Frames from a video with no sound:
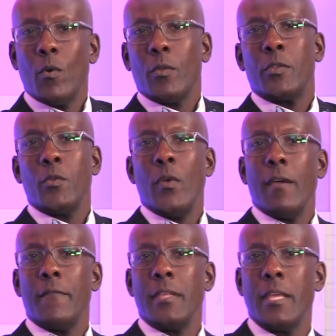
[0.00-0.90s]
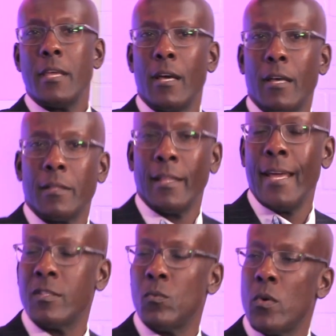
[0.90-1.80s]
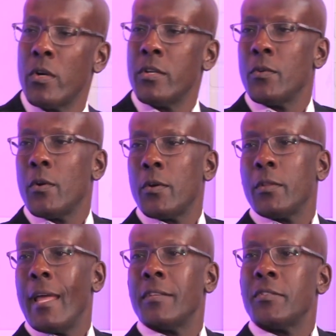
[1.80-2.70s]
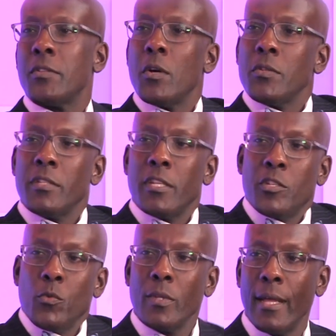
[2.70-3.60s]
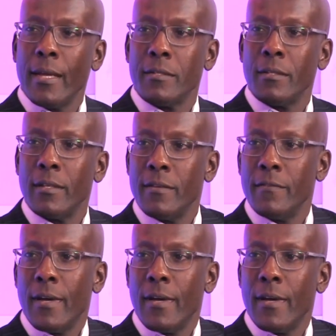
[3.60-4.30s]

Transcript: Well, do you have any last words or last thoughts that you would like to leave